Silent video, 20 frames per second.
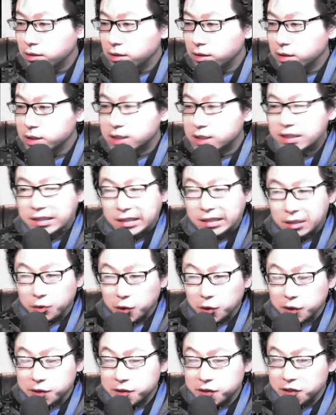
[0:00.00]

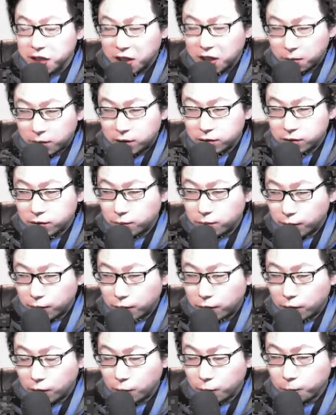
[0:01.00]
serious about
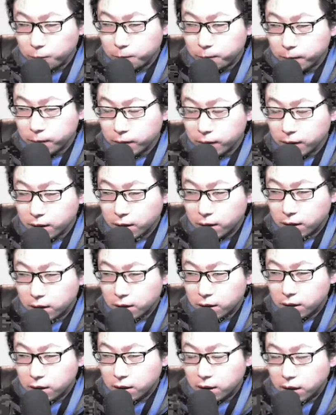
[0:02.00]
Boro.
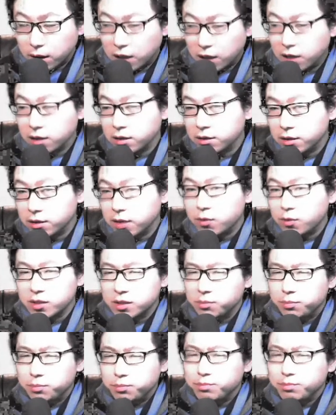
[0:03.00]
And there was a